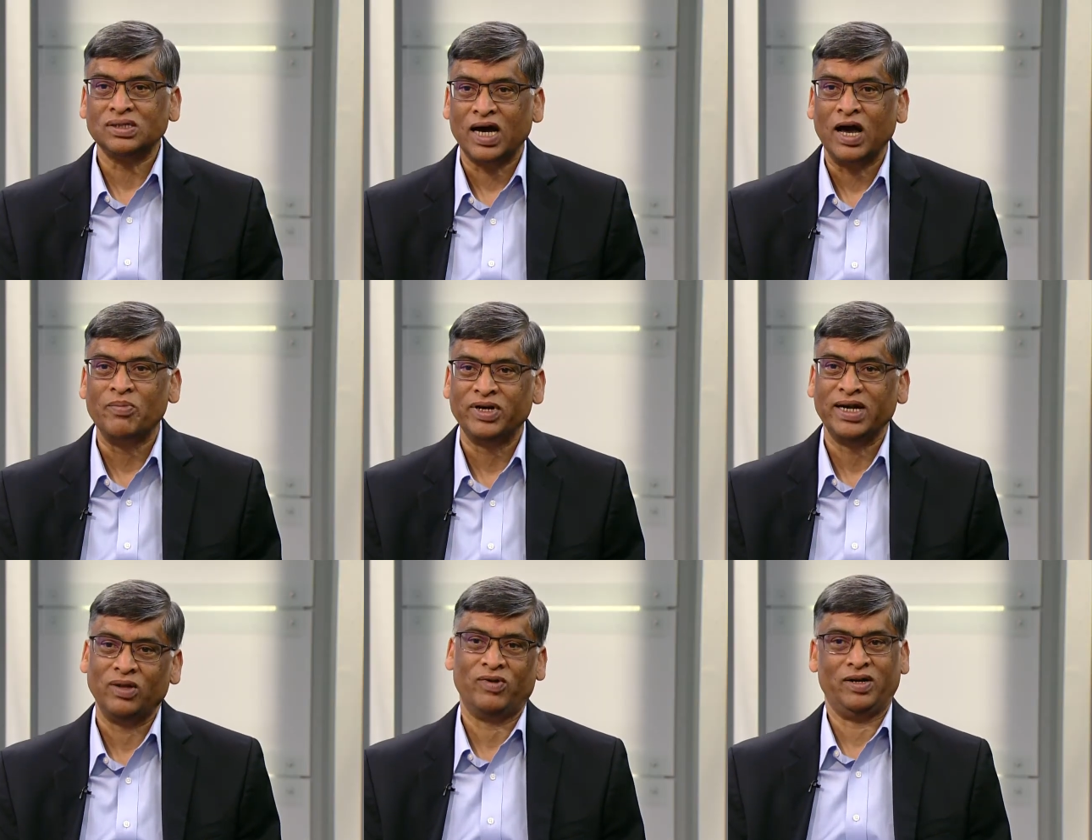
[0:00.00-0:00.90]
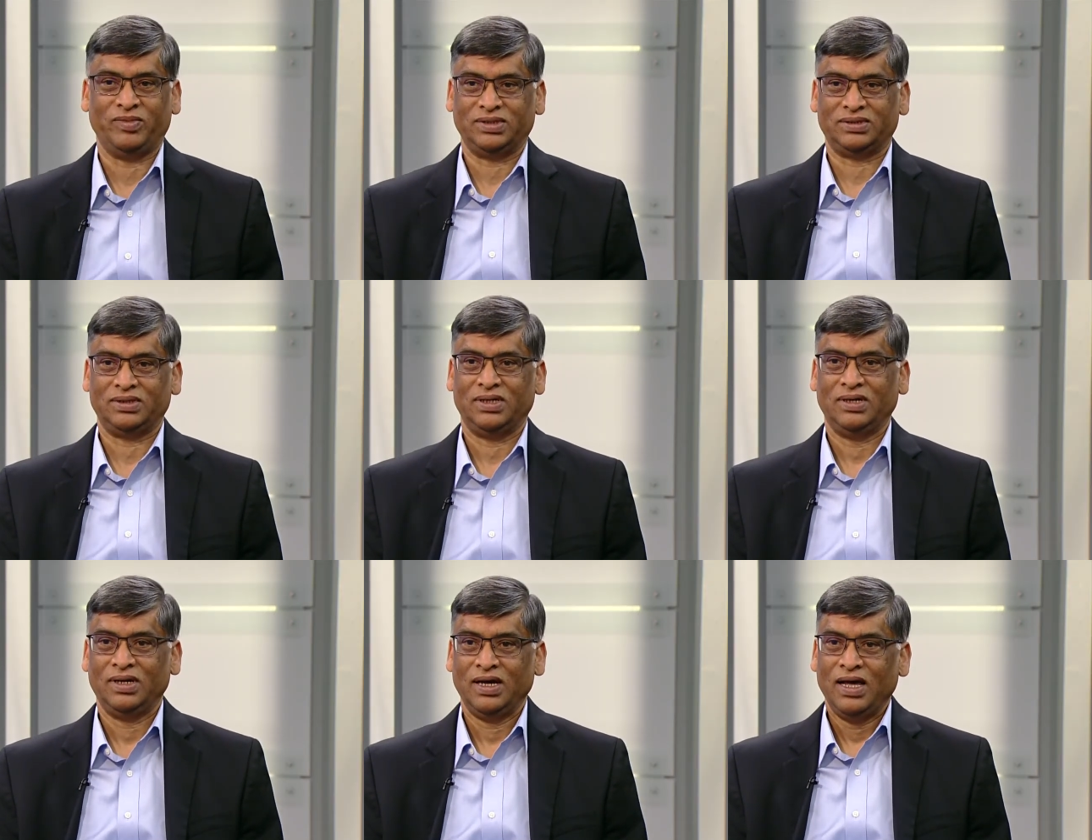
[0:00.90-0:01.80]
hybrid environments.
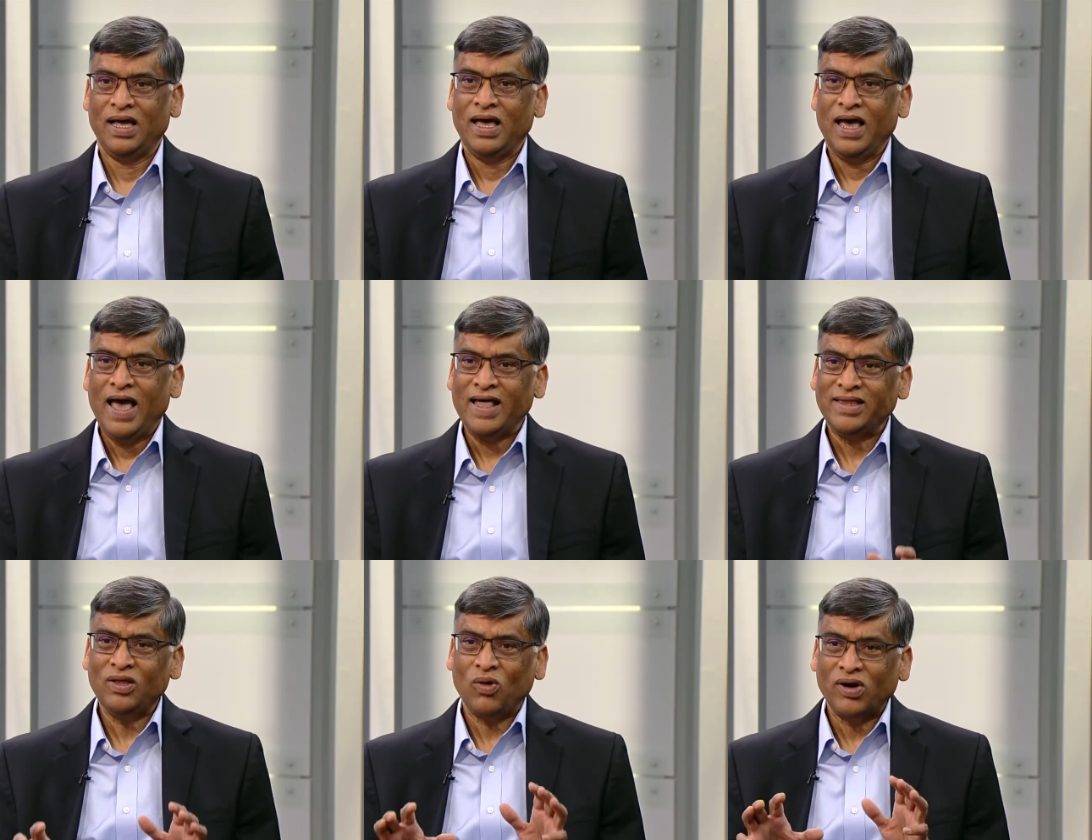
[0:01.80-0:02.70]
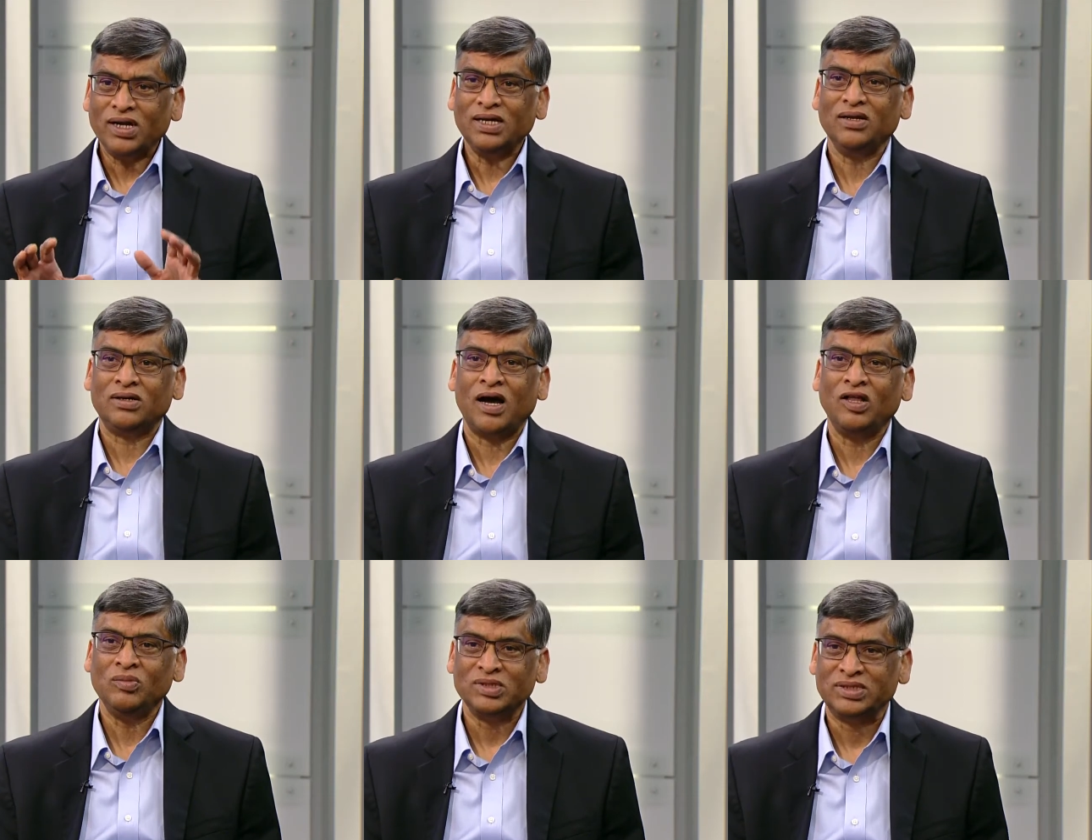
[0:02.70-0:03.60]
And then Oracle
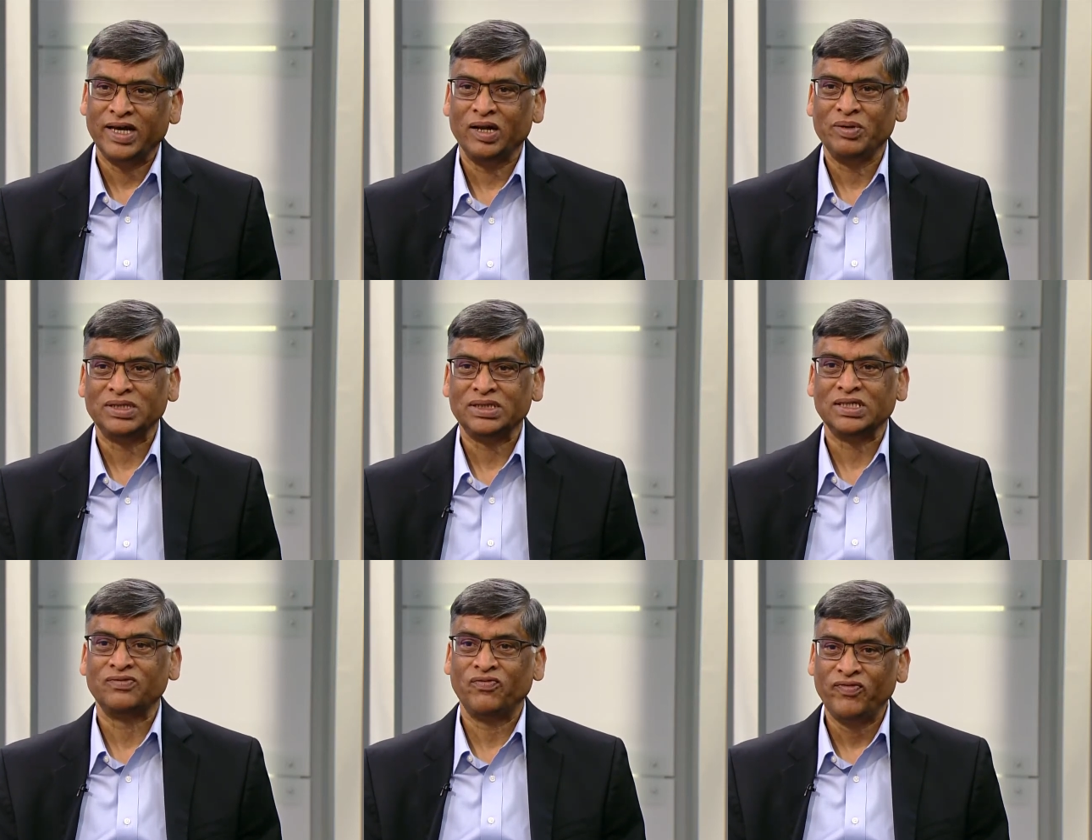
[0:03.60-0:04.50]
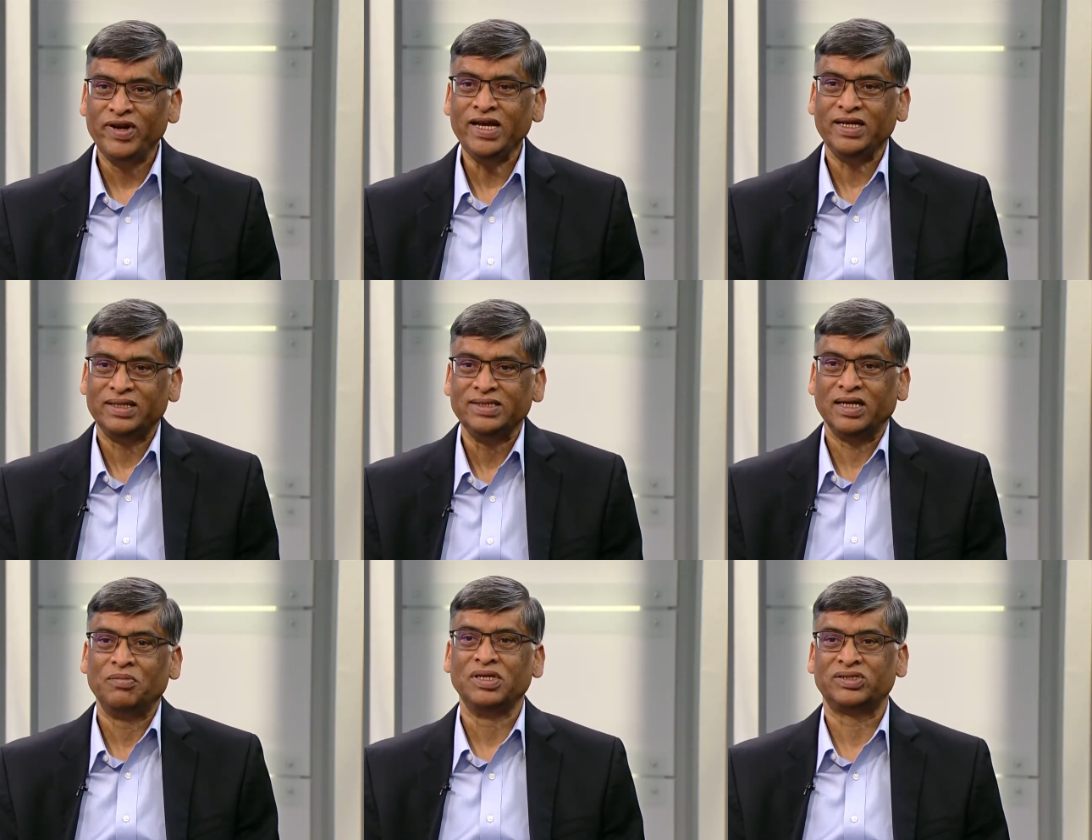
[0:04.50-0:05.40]
Autonomous Databases free these
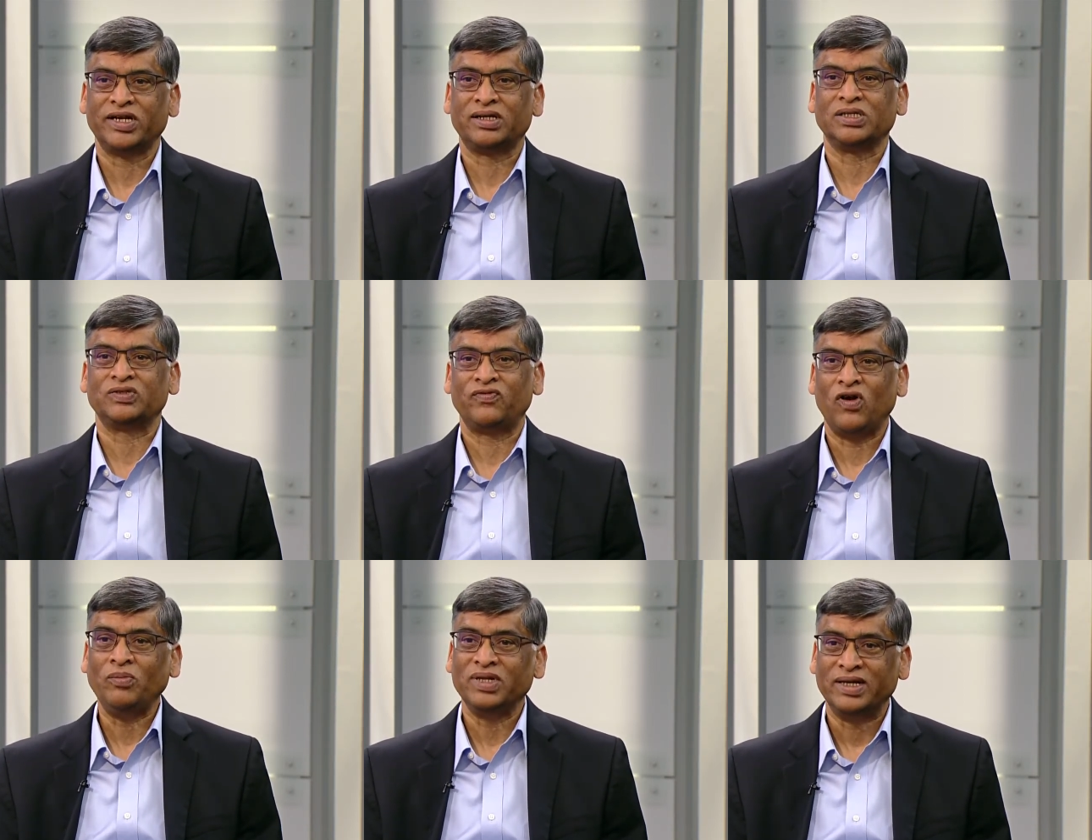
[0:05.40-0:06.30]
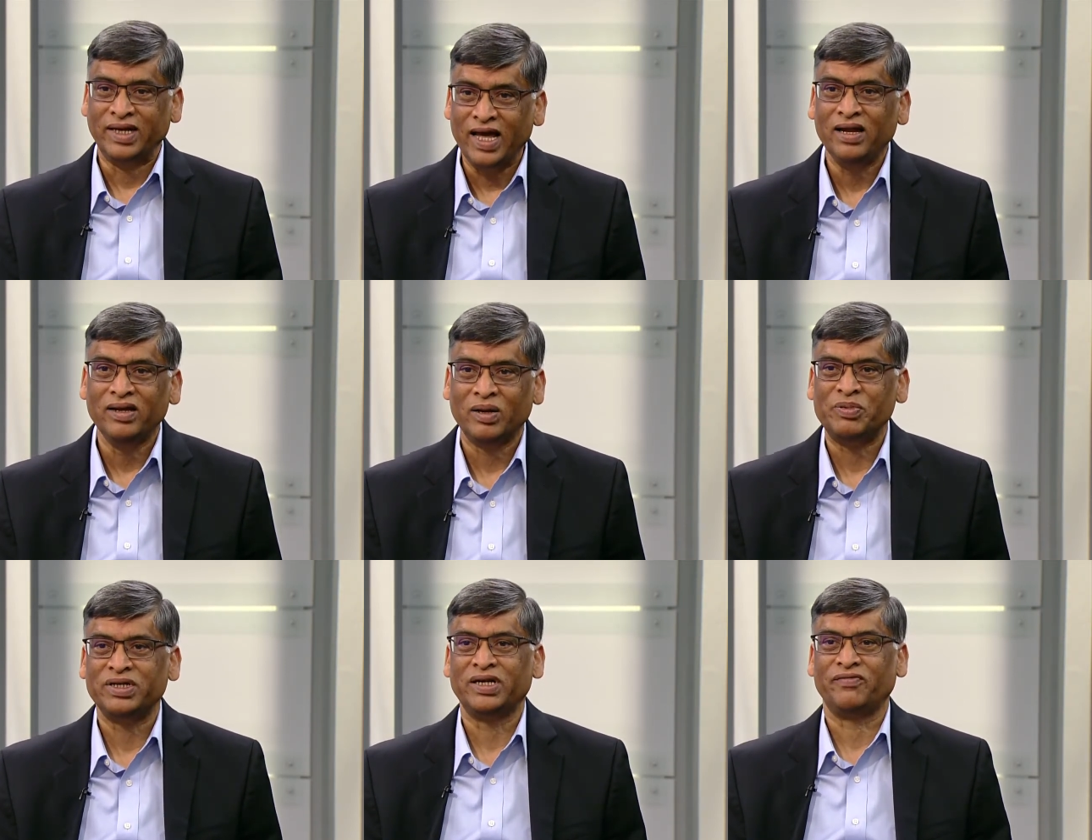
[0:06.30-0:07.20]
administrators from the daily
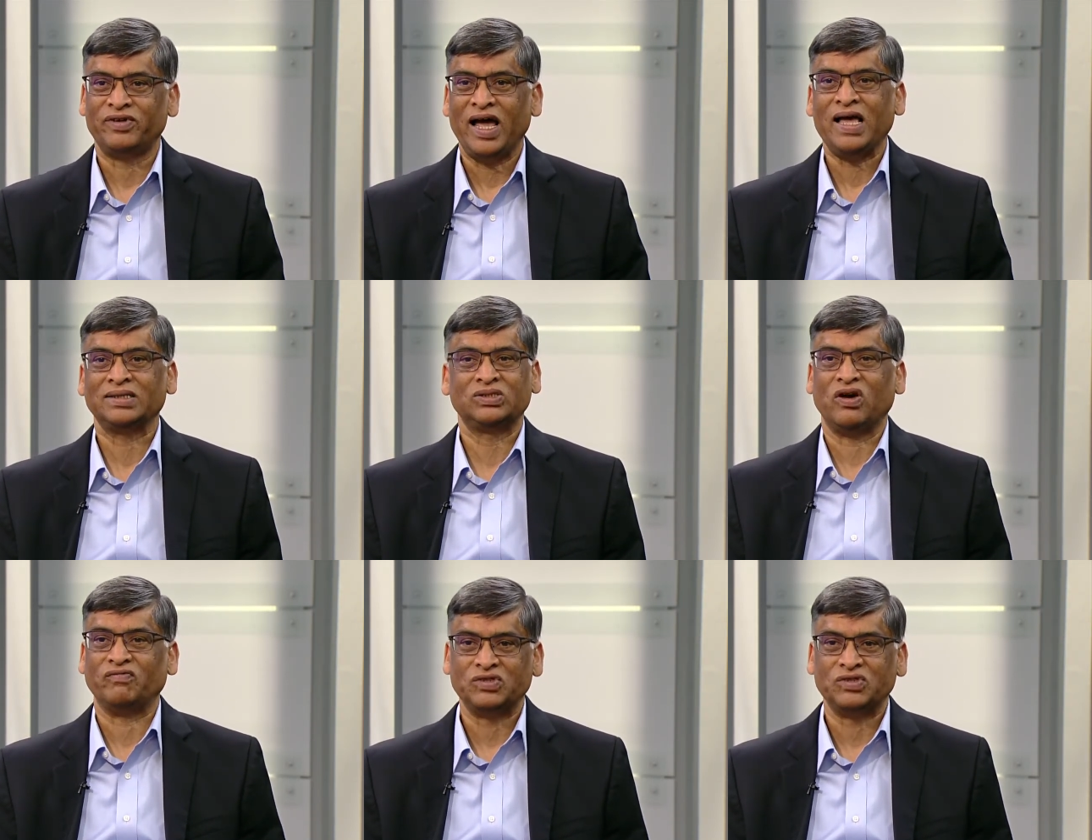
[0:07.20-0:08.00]
repetitive tasks of